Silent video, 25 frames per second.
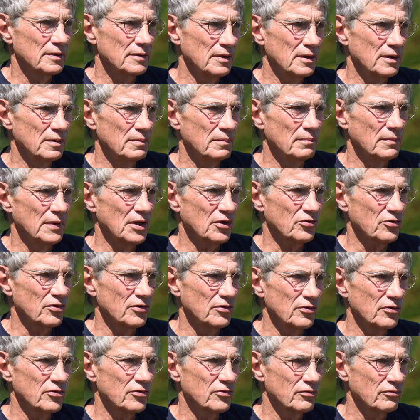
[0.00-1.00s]

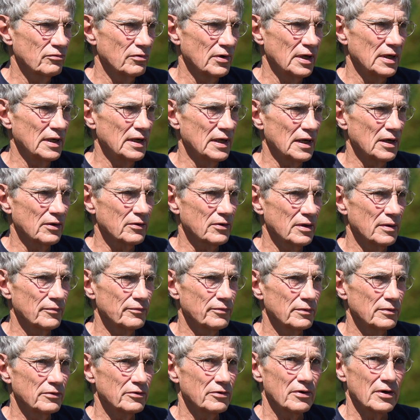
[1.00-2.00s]
emissions right now come
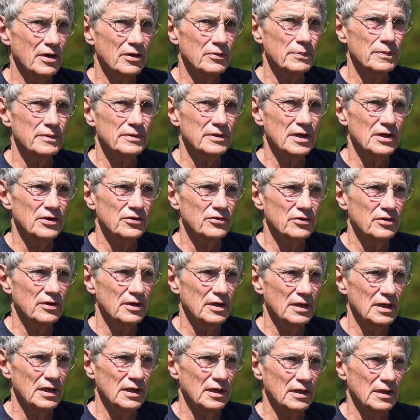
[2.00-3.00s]
from transportation
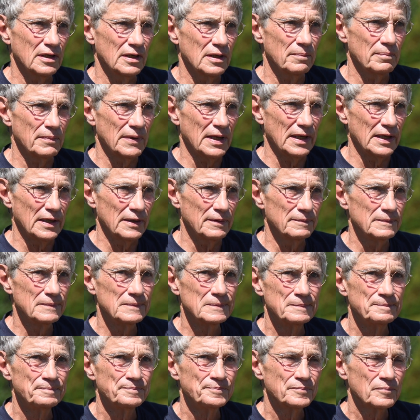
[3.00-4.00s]
and heating in Maine.
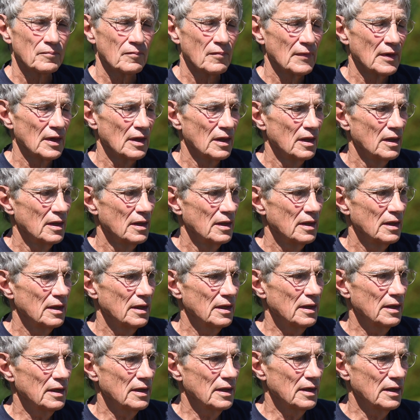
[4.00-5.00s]

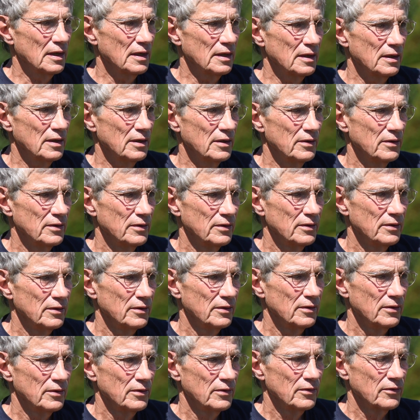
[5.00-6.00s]
And
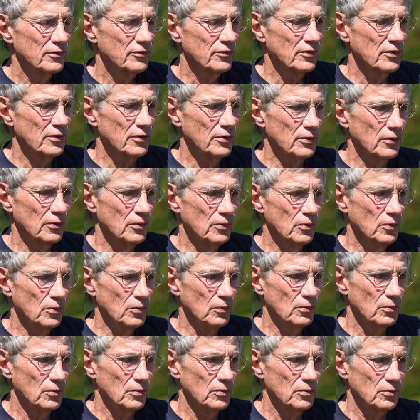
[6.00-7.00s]

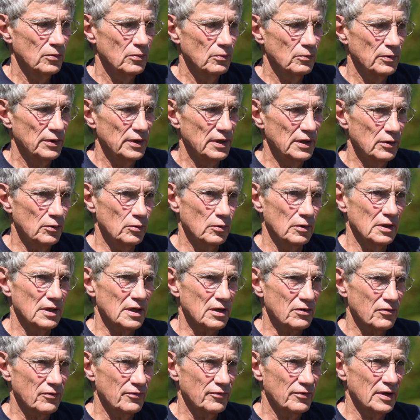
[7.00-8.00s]
so we need to
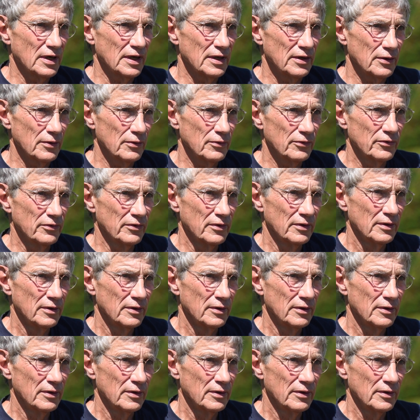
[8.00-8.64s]
electrify those.